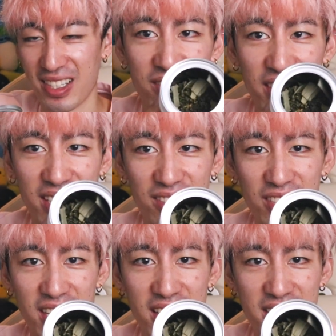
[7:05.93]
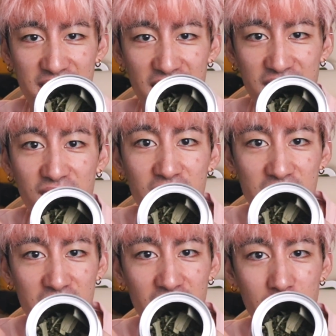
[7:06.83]
You take a look inside, you can
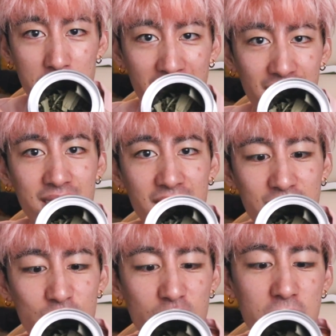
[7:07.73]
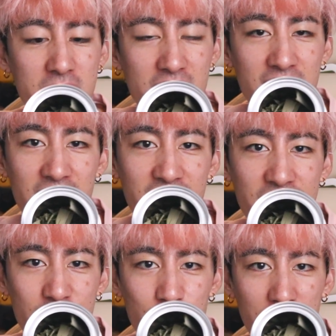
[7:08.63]
see the pandan strips in there
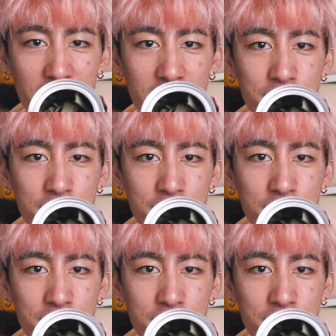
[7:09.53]
as well.